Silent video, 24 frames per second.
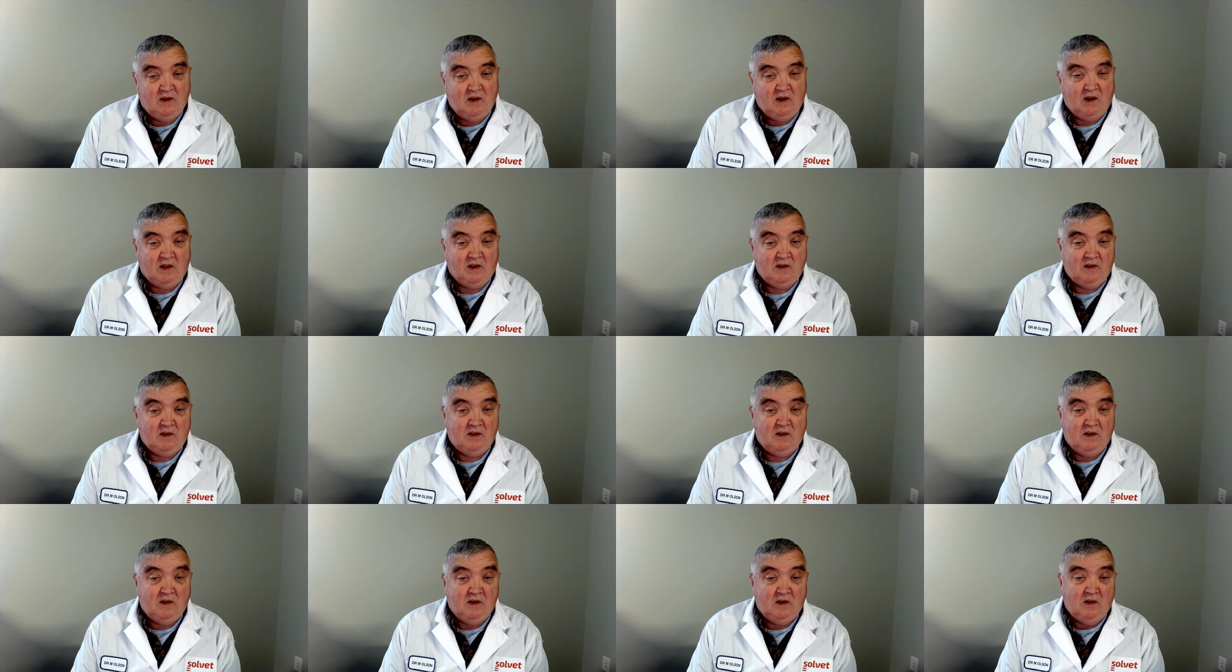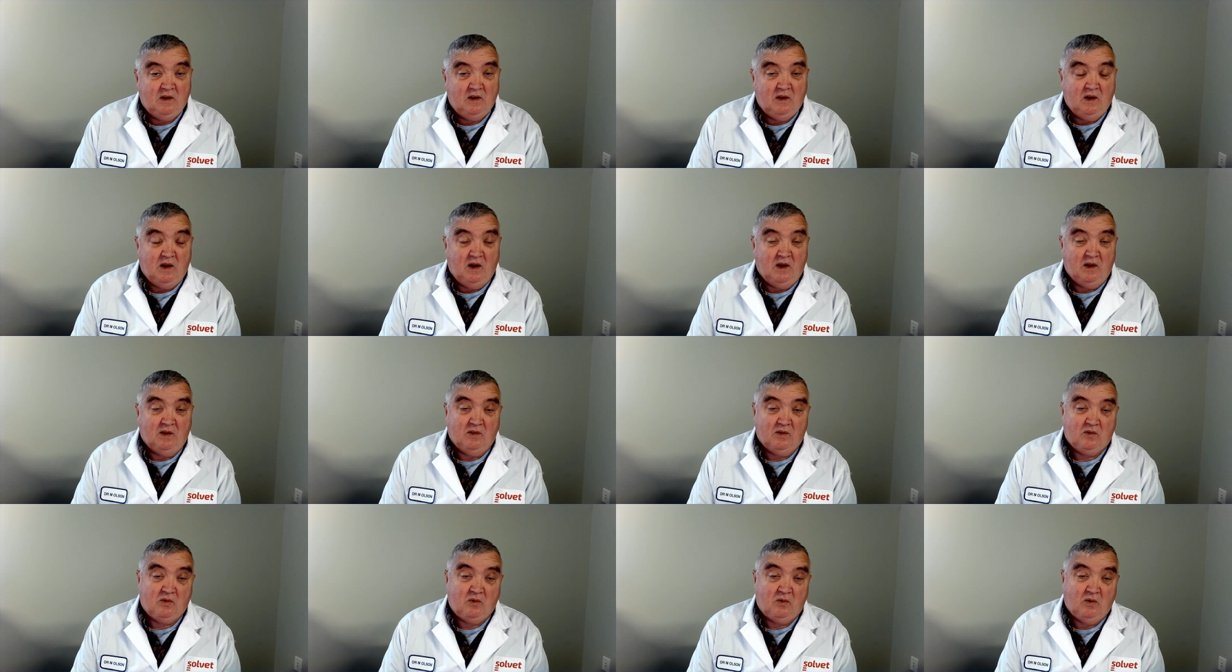and
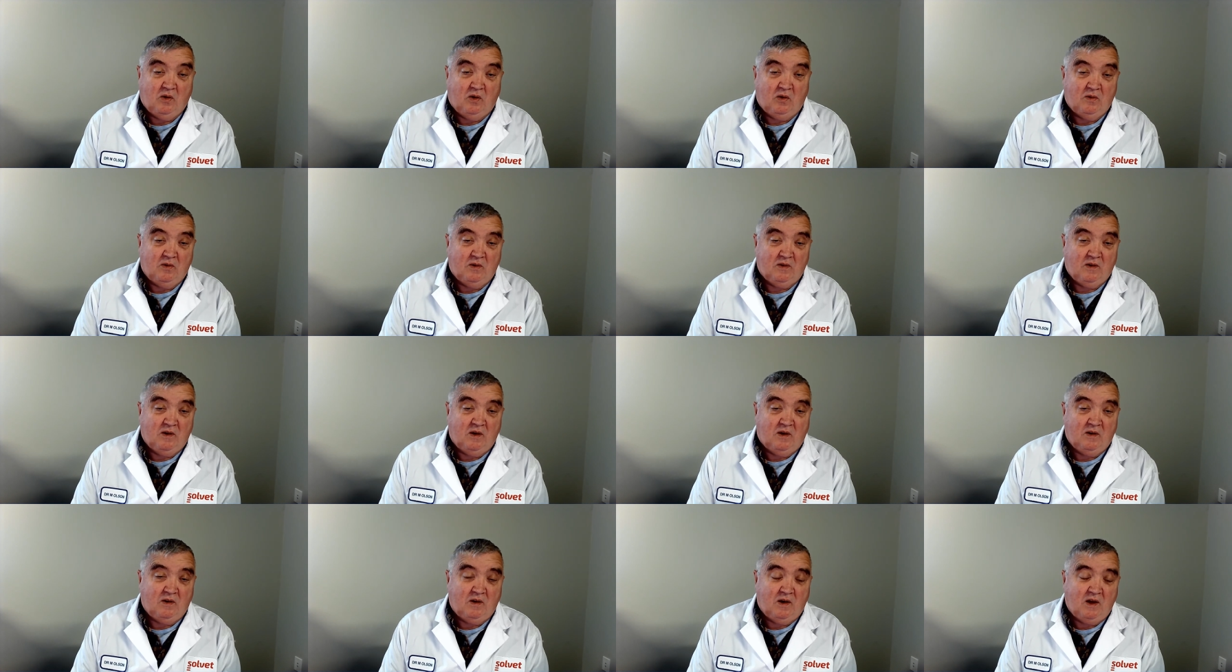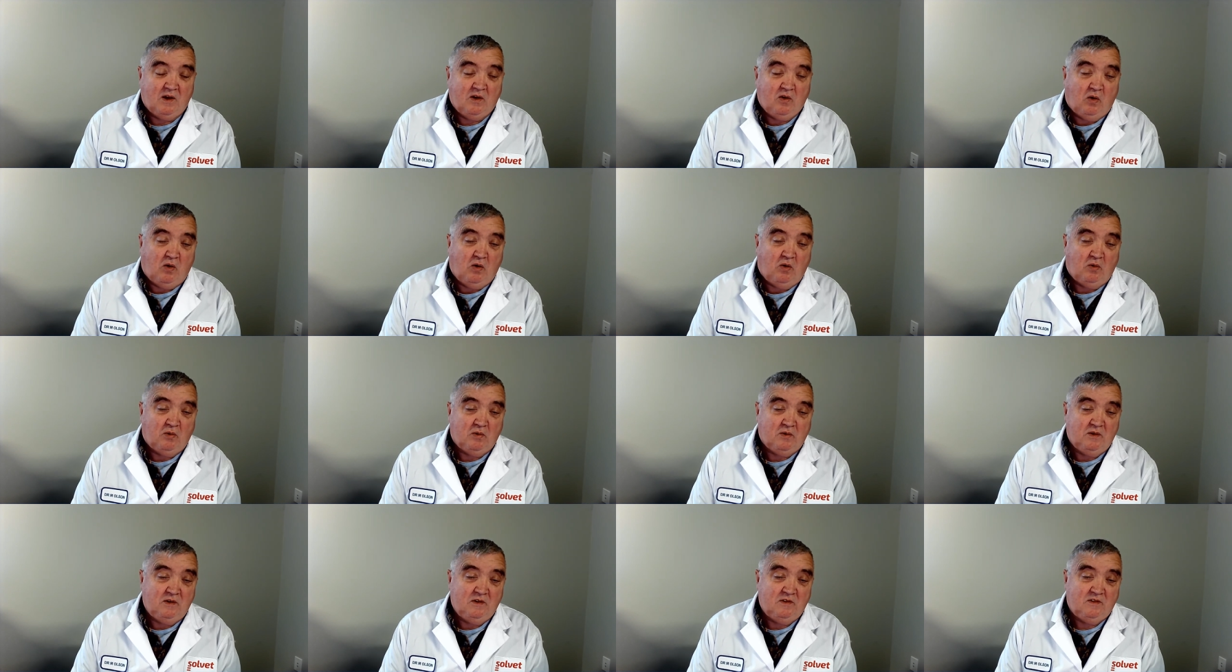and, the, and like
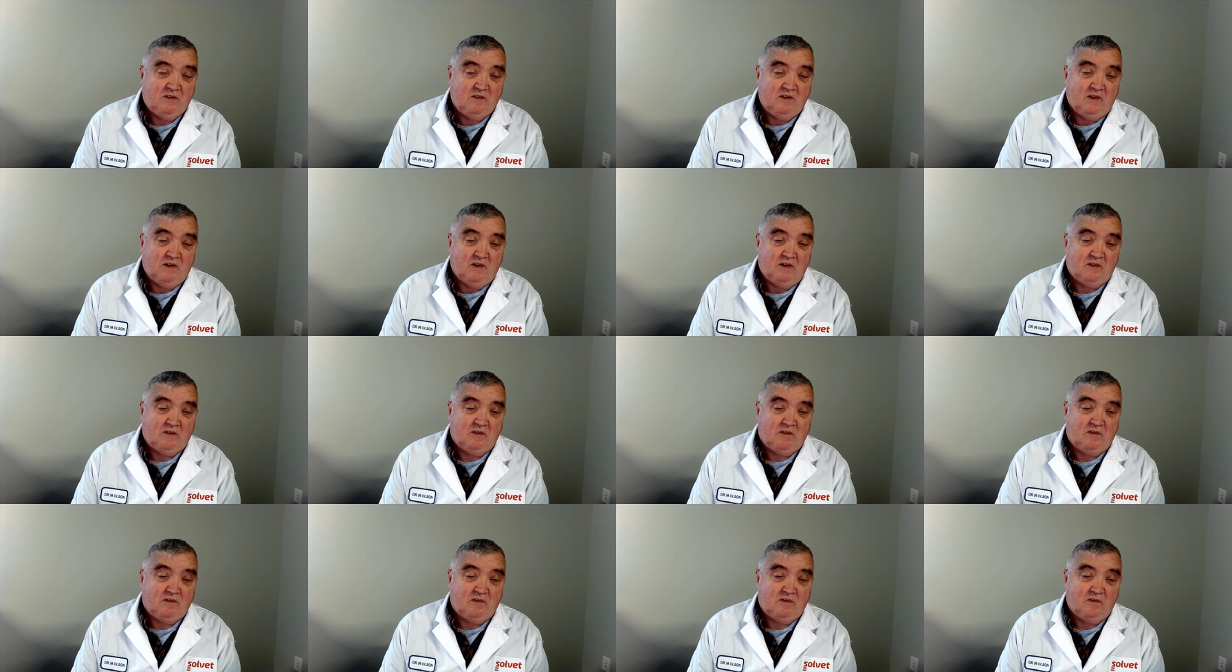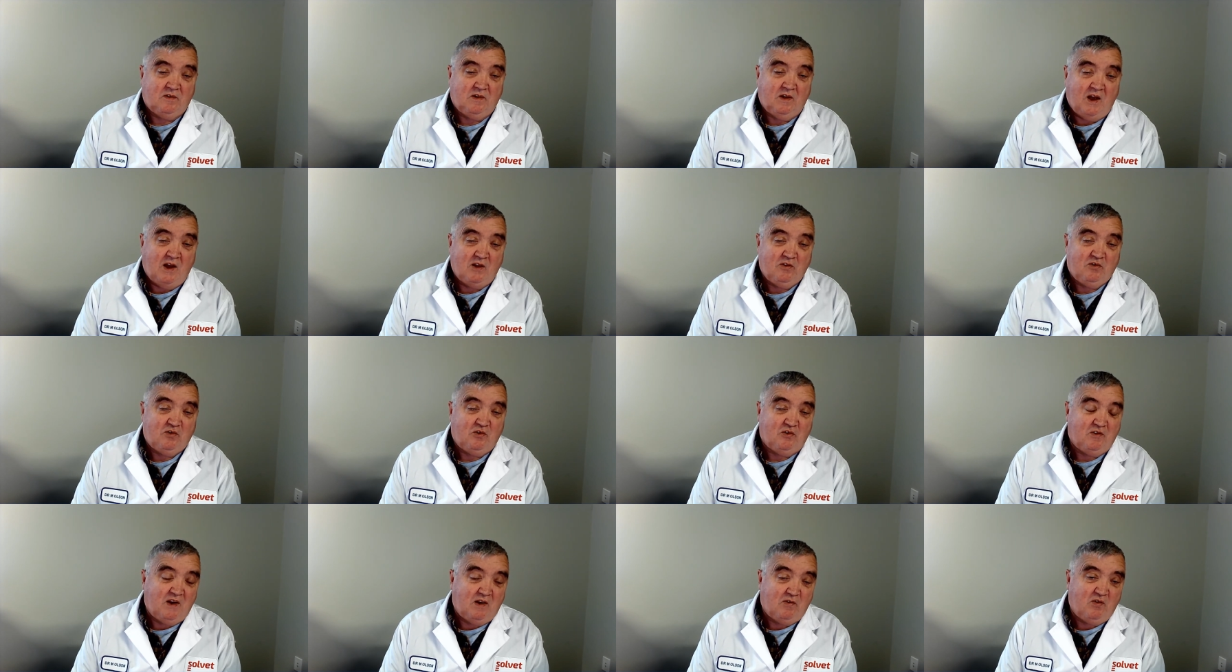always, it's the
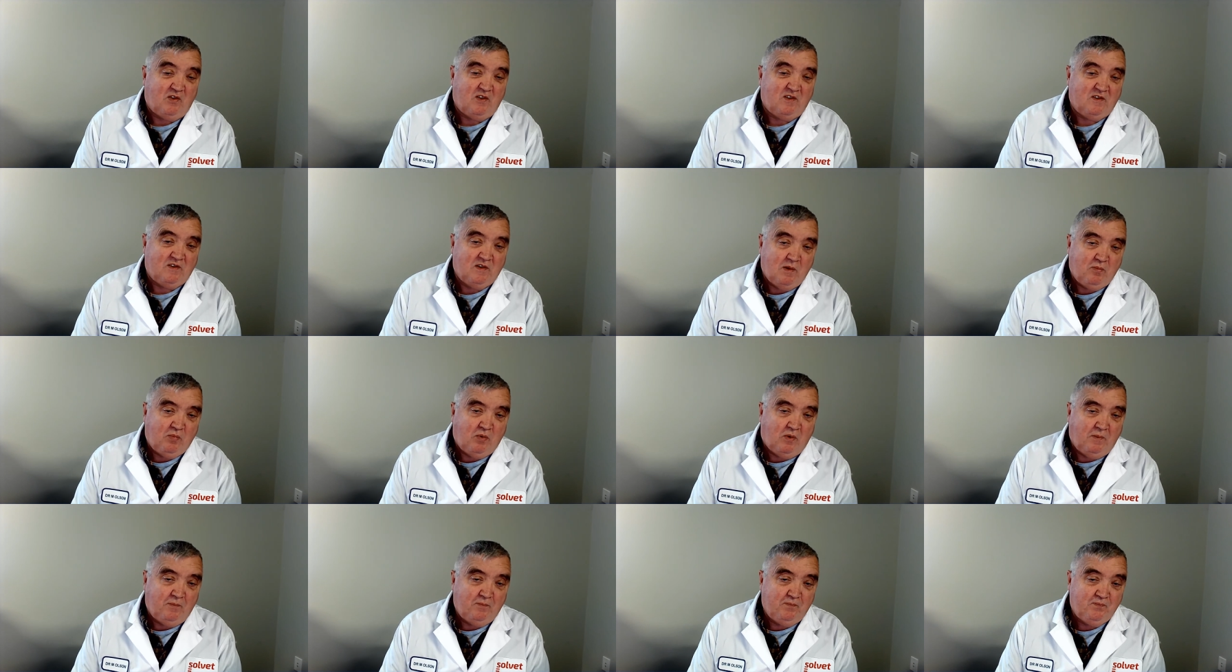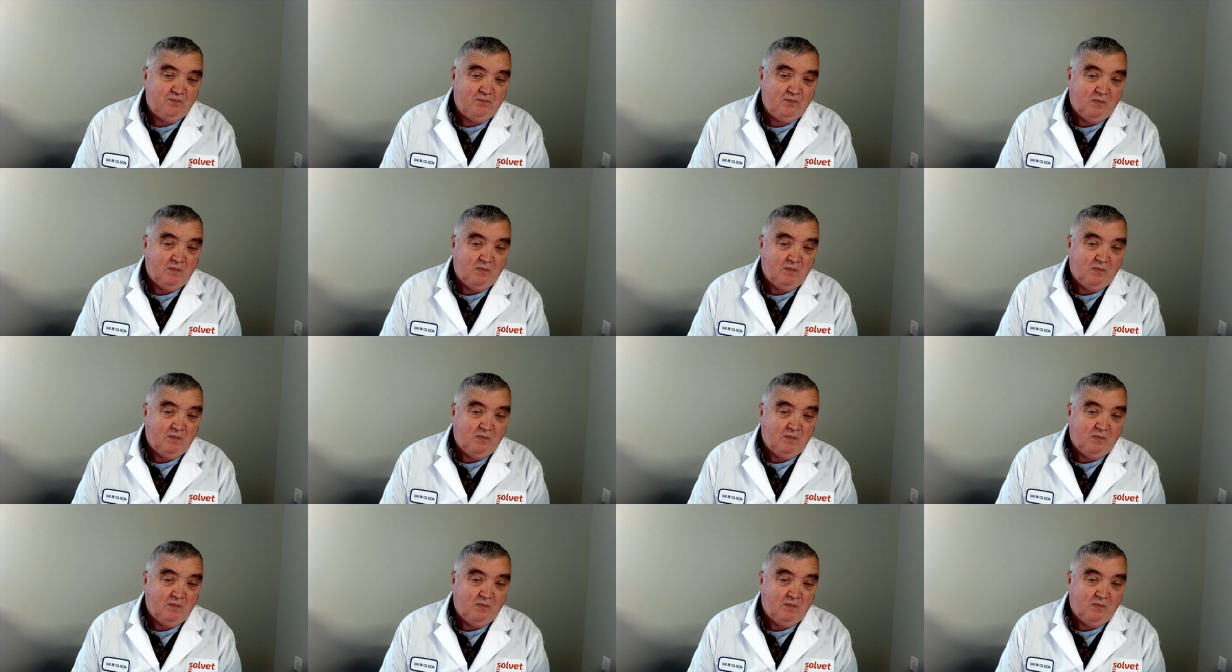answer is never simple,